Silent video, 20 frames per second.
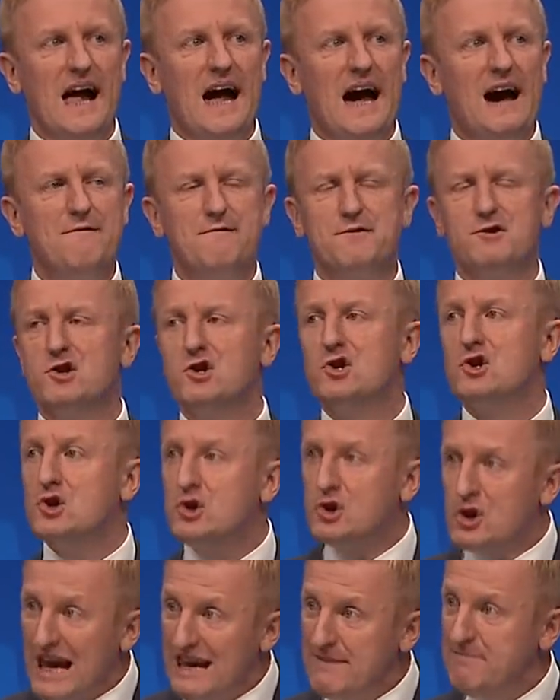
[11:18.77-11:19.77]
have
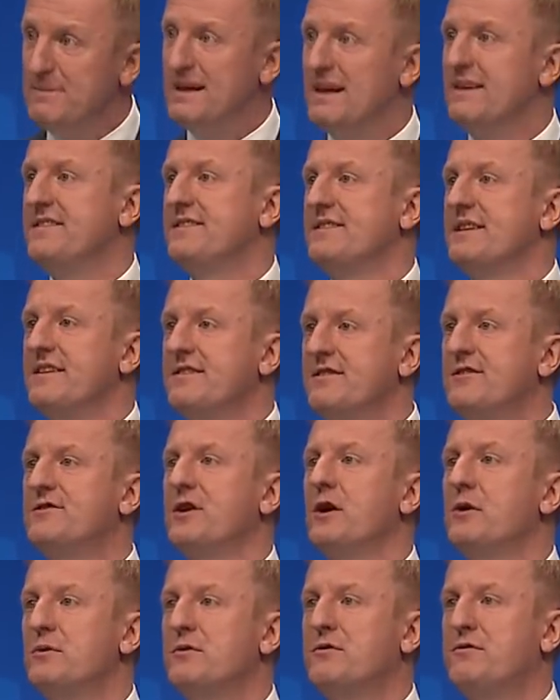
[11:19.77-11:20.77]
shamelessly
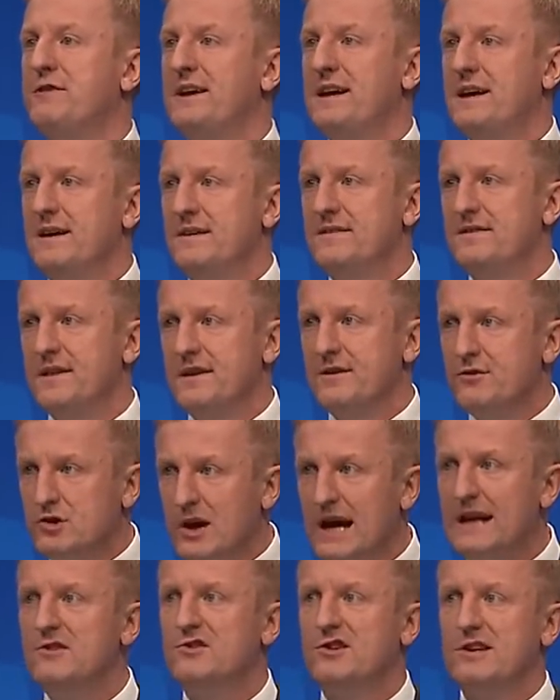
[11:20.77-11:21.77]
stoked fears that
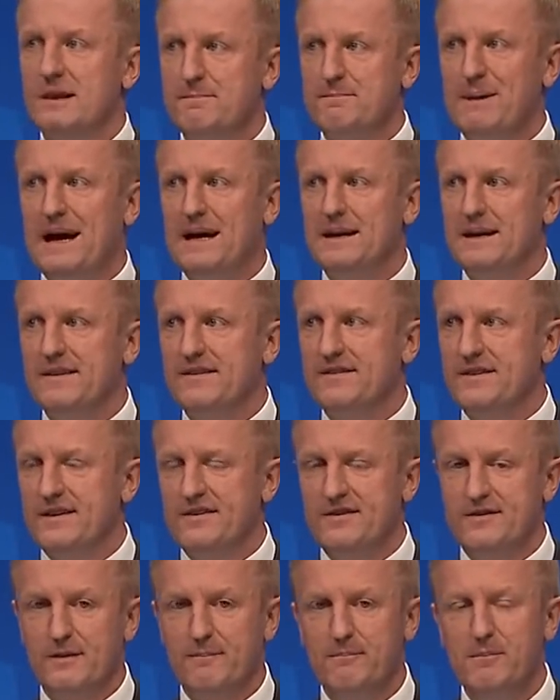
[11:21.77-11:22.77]
changing the planning
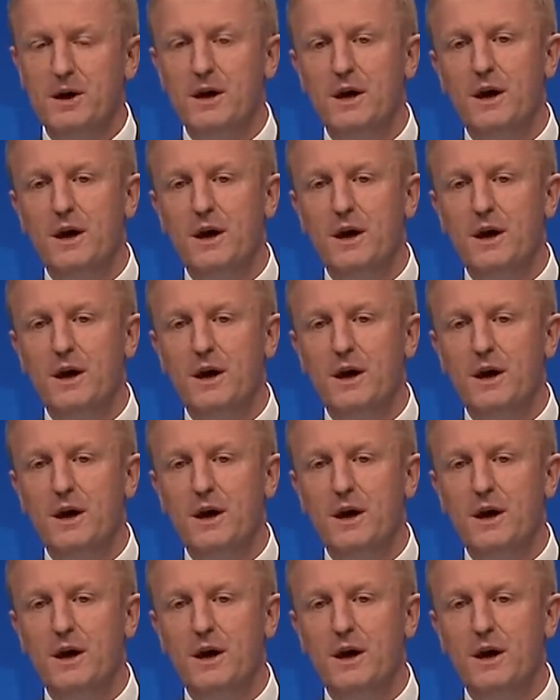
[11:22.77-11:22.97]
system